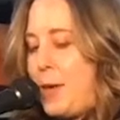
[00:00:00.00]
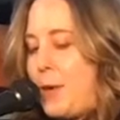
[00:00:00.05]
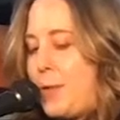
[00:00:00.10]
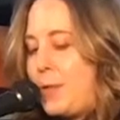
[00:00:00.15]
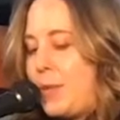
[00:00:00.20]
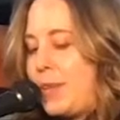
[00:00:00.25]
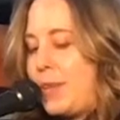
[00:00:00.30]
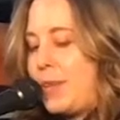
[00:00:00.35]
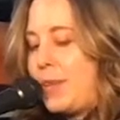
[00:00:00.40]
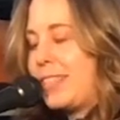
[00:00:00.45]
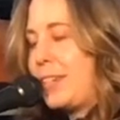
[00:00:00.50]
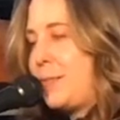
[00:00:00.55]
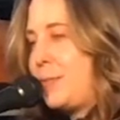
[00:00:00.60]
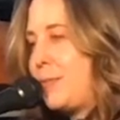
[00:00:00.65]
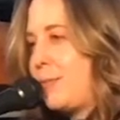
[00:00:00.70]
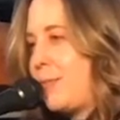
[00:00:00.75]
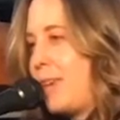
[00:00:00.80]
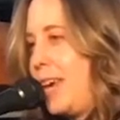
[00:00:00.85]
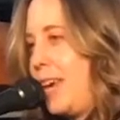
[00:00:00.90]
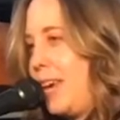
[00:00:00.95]
with
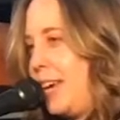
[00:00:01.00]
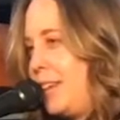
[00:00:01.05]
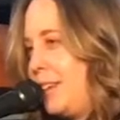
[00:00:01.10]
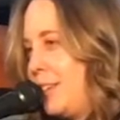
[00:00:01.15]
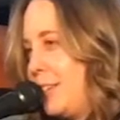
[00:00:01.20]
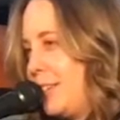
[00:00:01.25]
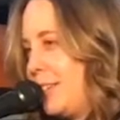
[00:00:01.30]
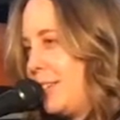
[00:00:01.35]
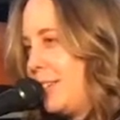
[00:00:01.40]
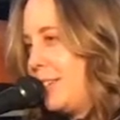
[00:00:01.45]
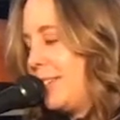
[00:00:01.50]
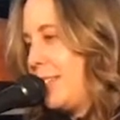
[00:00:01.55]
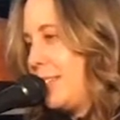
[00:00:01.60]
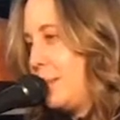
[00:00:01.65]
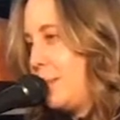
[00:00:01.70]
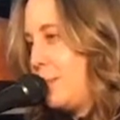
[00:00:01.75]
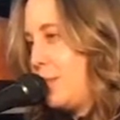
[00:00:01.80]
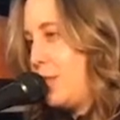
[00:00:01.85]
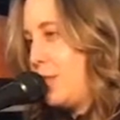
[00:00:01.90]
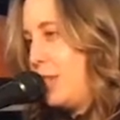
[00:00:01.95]
some candles and
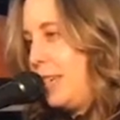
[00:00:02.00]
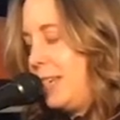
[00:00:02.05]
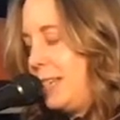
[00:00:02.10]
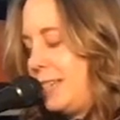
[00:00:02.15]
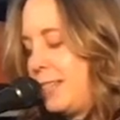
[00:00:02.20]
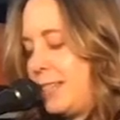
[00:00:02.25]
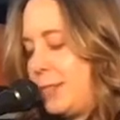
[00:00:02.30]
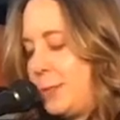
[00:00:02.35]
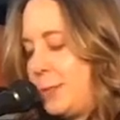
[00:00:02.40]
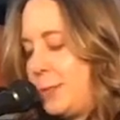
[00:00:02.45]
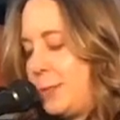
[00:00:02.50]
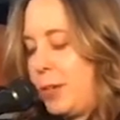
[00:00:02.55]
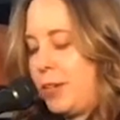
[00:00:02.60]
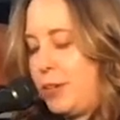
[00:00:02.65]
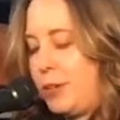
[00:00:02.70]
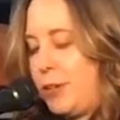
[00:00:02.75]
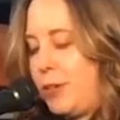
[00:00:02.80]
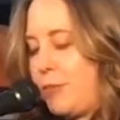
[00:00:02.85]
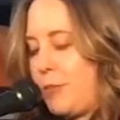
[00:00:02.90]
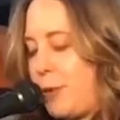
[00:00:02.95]
some cheese
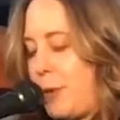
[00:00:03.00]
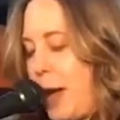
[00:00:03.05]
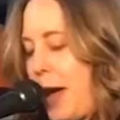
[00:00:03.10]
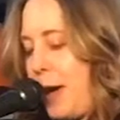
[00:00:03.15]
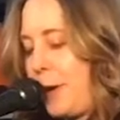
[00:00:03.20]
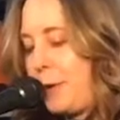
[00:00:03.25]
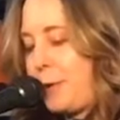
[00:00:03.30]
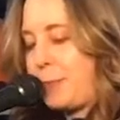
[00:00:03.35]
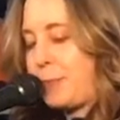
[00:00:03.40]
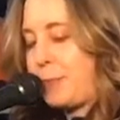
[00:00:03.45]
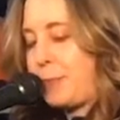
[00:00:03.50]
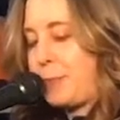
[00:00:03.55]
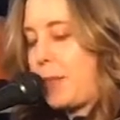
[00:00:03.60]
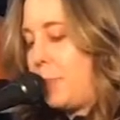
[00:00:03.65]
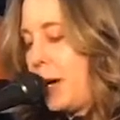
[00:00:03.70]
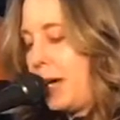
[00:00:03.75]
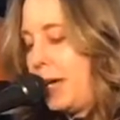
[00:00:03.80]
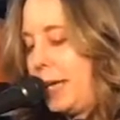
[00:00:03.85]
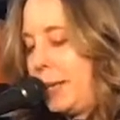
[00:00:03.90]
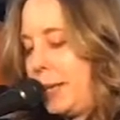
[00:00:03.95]
sprinkled throughout, and
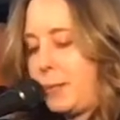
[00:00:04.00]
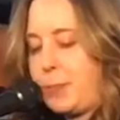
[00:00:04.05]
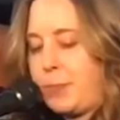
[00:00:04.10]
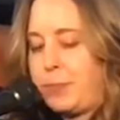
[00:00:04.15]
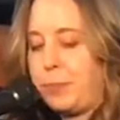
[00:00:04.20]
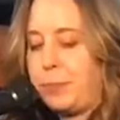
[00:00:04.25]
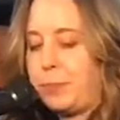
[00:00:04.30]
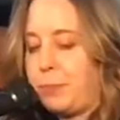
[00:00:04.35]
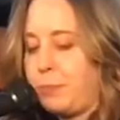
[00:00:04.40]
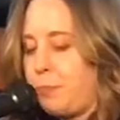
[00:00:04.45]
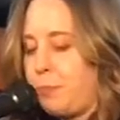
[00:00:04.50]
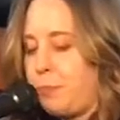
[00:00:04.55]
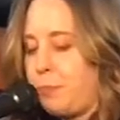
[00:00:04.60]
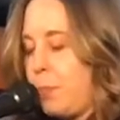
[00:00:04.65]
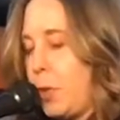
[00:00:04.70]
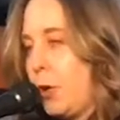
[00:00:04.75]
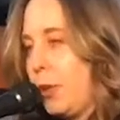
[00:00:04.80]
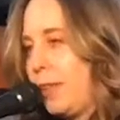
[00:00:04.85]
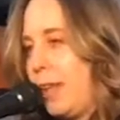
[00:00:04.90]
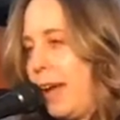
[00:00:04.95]
money,
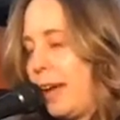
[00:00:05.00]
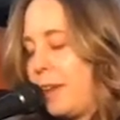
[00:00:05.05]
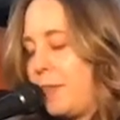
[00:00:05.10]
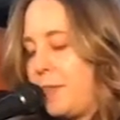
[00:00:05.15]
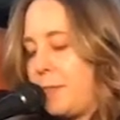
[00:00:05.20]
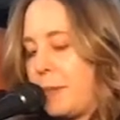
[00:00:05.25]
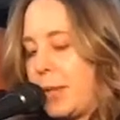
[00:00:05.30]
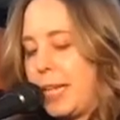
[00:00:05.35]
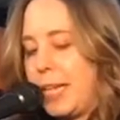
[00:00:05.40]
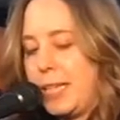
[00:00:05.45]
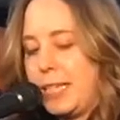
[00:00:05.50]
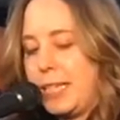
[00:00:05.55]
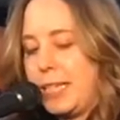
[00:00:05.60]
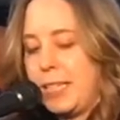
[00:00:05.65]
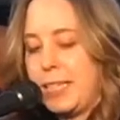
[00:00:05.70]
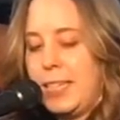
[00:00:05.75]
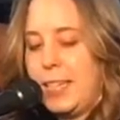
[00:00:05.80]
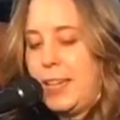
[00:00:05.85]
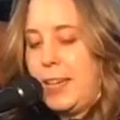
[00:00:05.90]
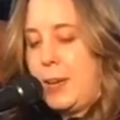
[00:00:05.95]
or lack of money.
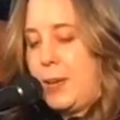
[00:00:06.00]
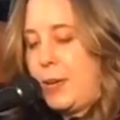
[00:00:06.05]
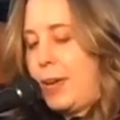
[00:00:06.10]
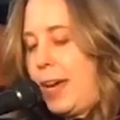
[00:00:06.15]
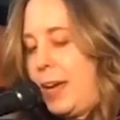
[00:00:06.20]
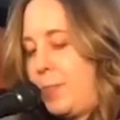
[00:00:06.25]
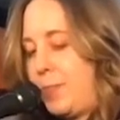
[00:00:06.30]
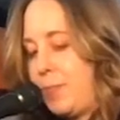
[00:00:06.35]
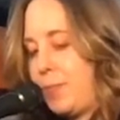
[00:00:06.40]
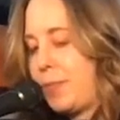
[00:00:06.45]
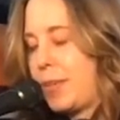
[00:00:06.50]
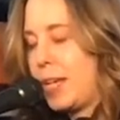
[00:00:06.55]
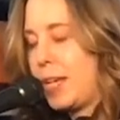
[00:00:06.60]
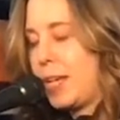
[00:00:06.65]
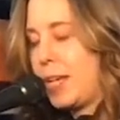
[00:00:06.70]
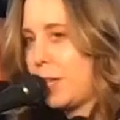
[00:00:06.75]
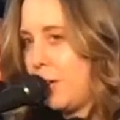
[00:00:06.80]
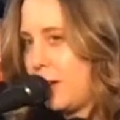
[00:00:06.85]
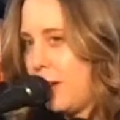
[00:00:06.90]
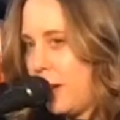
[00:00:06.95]
Okay, it's
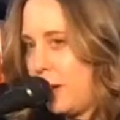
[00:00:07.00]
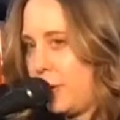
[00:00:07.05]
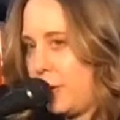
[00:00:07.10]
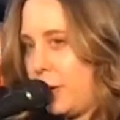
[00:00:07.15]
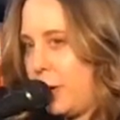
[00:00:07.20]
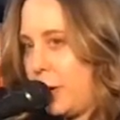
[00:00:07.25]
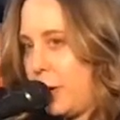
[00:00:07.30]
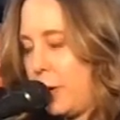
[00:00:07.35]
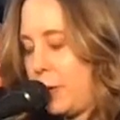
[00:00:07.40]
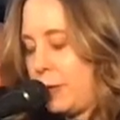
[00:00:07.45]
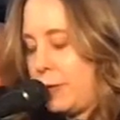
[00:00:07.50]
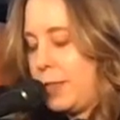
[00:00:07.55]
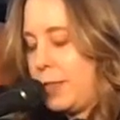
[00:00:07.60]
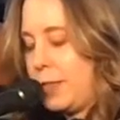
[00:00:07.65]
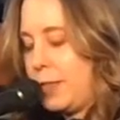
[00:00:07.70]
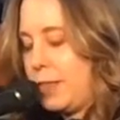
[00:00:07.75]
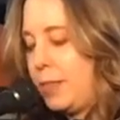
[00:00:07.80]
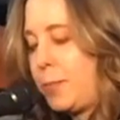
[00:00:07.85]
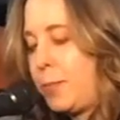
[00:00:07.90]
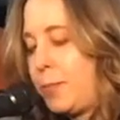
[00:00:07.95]
called Hungry
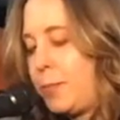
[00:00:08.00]
Ghost.